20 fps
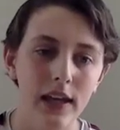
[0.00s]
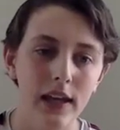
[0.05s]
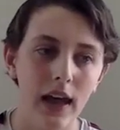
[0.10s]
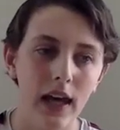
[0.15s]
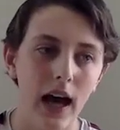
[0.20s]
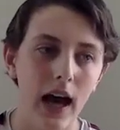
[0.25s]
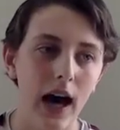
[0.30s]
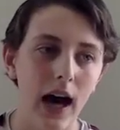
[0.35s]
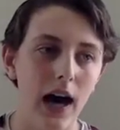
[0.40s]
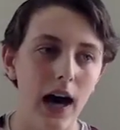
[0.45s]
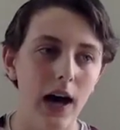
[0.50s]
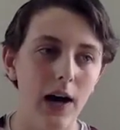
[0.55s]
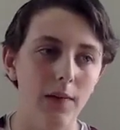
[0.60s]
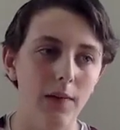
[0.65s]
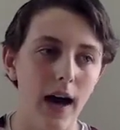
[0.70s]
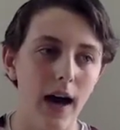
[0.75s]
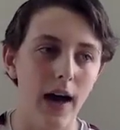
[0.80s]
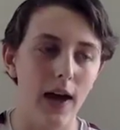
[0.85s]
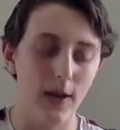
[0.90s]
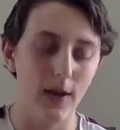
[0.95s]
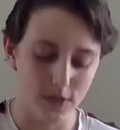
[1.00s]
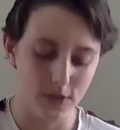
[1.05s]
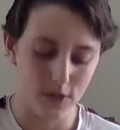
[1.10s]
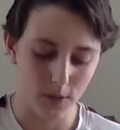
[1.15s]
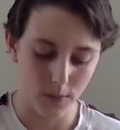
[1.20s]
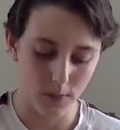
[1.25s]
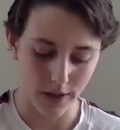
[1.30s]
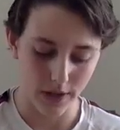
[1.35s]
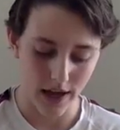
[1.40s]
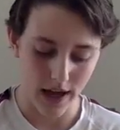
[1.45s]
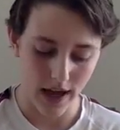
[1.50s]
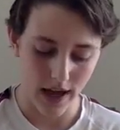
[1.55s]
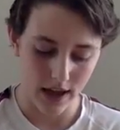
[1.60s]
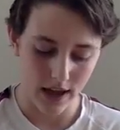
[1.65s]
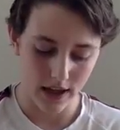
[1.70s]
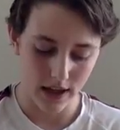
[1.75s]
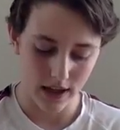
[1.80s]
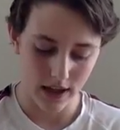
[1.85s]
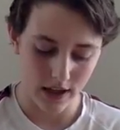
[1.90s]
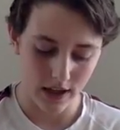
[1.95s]
I also play
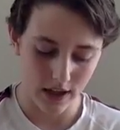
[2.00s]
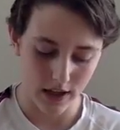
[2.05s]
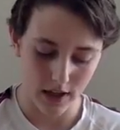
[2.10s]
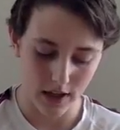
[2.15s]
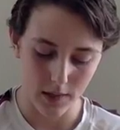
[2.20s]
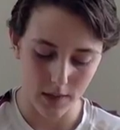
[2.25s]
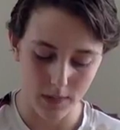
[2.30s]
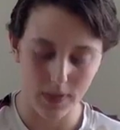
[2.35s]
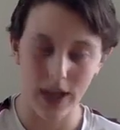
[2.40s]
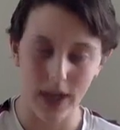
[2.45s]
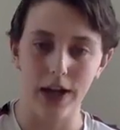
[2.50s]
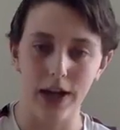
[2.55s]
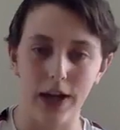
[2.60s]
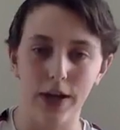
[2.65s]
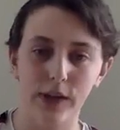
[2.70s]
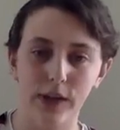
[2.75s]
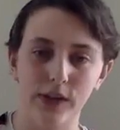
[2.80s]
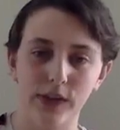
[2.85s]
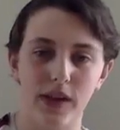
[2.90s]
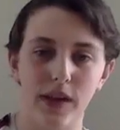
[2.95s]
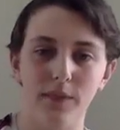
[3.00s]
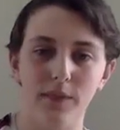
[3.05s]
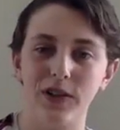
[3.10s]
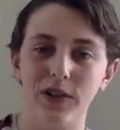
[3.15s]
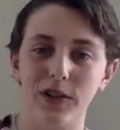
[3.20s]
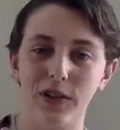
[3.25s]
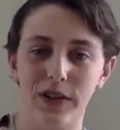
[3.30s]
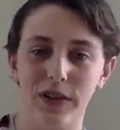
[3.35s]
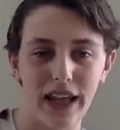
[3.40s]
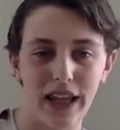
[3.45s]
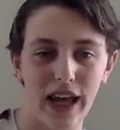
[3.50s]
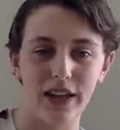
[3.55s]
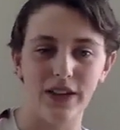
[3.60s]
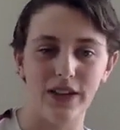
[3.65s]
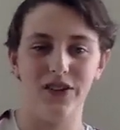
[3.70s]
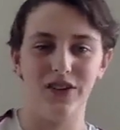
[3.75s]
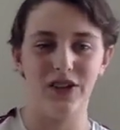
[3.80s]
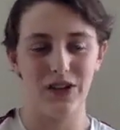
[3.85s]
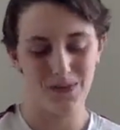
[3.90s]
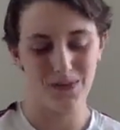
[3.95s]
the piano, so I've been doing that,
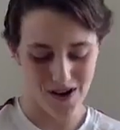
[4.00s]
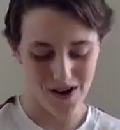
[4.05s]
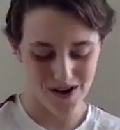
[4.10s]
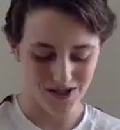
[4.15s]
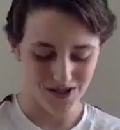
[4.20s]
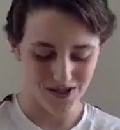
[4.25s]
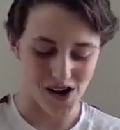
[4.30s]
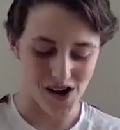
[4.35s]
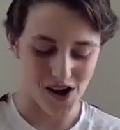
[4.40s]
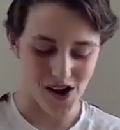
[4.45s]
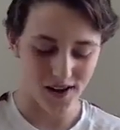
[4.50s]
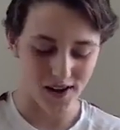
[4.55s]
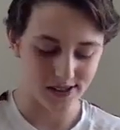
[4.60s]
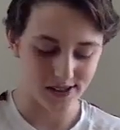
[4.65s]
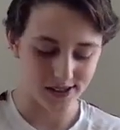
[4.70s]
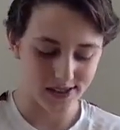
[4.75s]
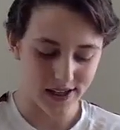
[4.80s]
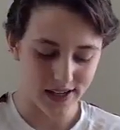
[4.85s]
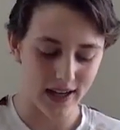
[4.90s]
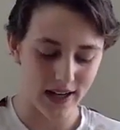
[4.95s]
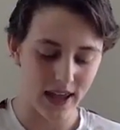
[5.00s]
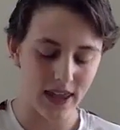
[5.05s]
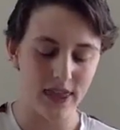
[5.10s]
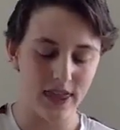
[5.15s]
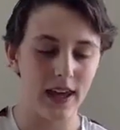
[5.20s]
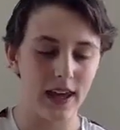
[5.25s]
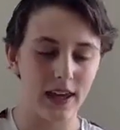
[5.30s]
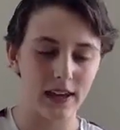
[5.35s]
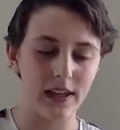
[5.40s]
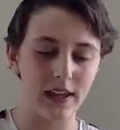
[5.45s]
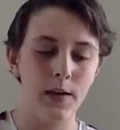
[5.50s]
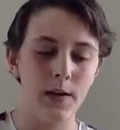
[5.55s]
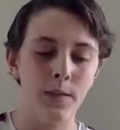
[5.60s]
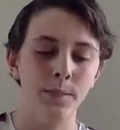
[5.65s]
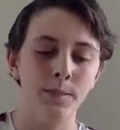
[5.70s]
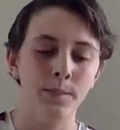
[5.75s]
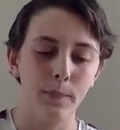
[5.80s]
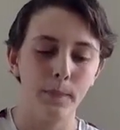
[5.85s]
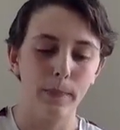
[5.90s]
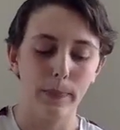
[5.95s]
learning more songs. And I think
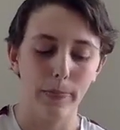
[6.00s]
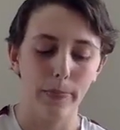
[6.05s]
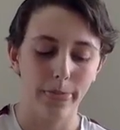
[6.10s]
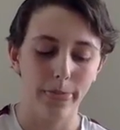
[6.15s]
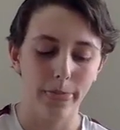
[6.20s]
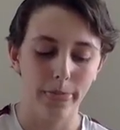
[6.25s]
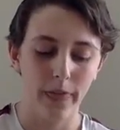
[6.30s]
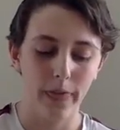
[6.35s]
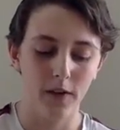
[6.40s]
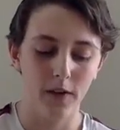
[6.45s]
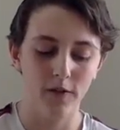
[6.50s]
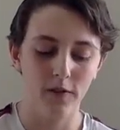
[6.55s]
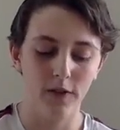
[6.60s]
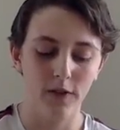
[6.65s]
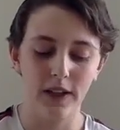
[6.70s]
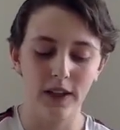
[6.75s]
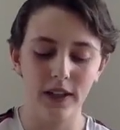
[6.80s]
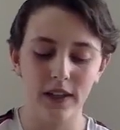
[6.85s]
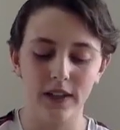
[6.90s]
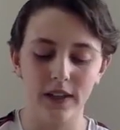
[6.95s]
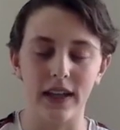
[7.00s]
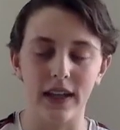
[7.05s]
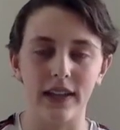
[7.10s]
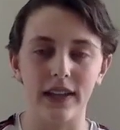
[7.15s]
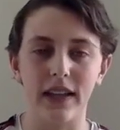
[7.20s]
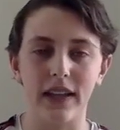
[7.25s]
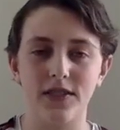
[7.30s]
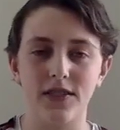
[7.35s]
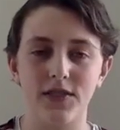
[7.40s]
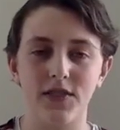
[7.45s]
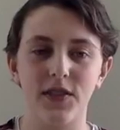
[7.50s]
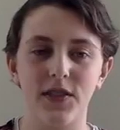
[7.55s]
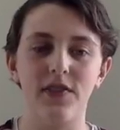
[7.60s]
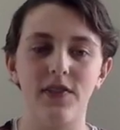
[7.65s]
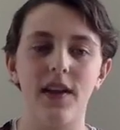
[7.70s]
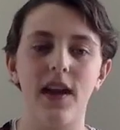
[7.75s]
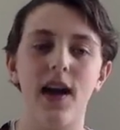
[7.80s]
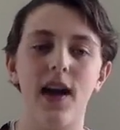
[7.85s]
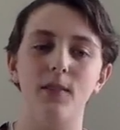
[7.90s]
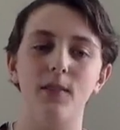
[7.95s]
a really good thing that sort of
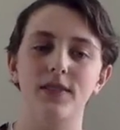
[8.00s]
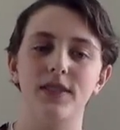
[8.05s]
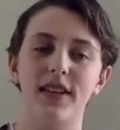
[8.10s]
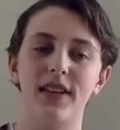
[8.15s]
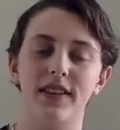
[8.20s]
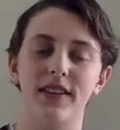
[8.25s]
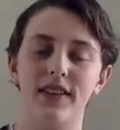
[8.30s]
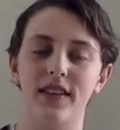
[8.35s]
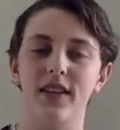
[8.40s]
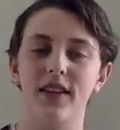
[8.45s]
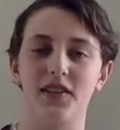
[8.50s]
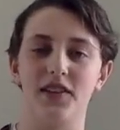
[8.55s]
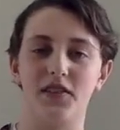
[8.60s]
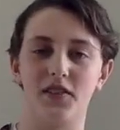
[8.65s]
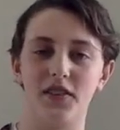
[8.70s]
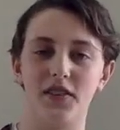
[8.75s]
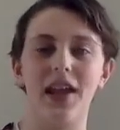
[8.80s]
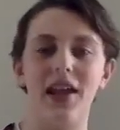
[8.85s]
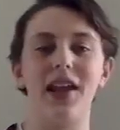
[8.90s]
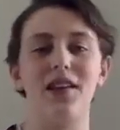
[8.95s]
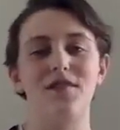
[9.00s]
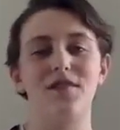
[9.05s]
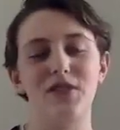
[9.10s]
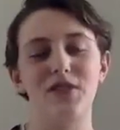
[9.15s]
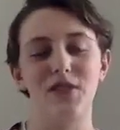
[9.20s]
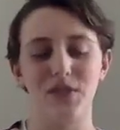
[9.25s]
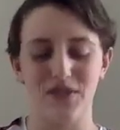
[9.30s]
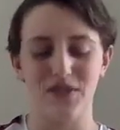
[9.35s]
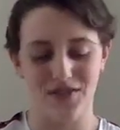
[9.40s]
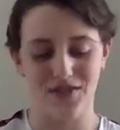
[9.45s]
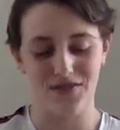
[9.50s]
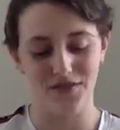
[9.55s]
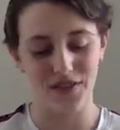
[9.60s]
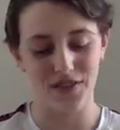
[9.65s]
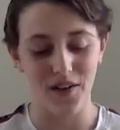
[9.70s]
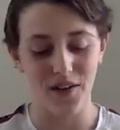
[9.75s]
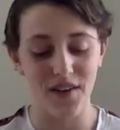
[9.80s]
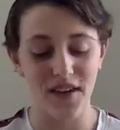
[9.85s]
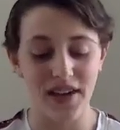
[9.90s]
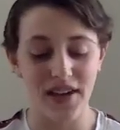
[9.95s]
helps get the creative juices
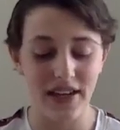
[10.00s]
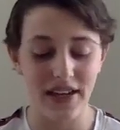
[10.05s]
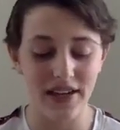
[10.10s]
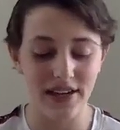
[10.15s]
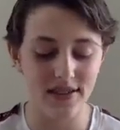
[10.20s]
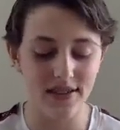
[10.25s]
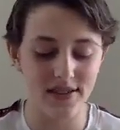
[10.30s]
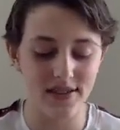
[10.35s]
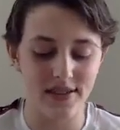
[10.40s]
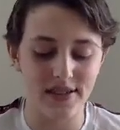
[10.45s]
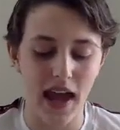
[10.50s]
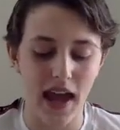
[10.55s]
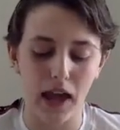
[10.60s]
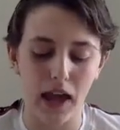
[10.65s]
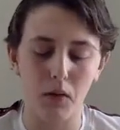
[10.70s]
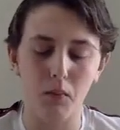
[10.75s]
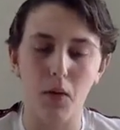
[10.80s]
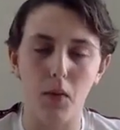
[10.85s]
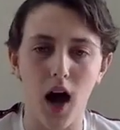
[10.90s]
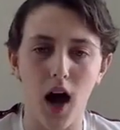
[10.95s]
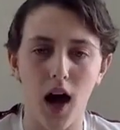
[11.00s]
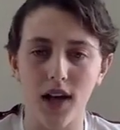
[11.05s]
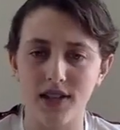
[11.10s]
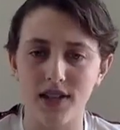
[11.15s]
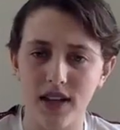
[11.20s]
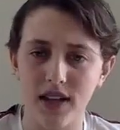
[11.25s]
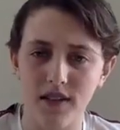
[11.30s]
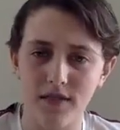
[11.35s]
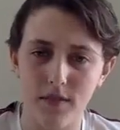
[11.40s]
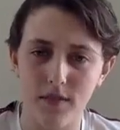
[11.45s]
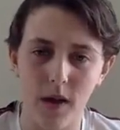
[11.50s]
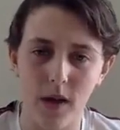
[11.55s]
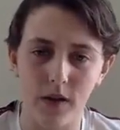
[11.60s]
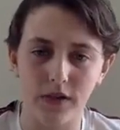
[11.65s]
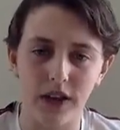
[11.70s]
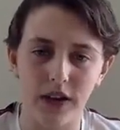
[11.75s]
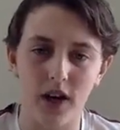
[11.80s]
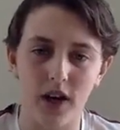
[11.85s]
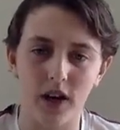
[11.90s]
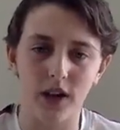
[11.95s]
flowing is staying positive about
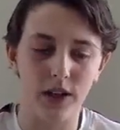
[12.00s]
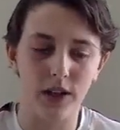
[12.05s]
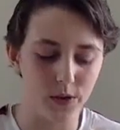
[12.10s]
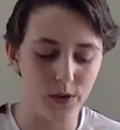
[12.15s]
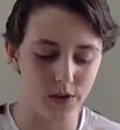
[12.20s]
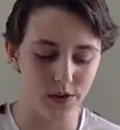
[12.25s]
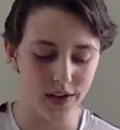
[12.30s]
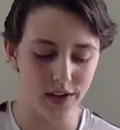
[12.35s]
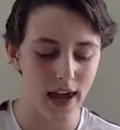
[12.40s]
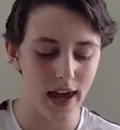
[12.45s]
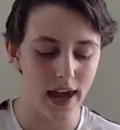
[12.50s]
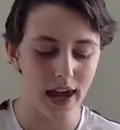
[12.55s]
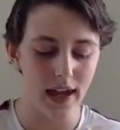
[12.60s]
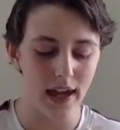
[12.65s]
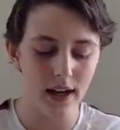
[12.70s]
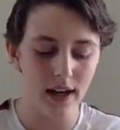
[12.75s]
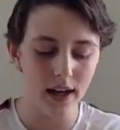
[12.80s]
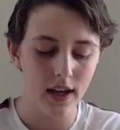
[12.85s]
the art you create,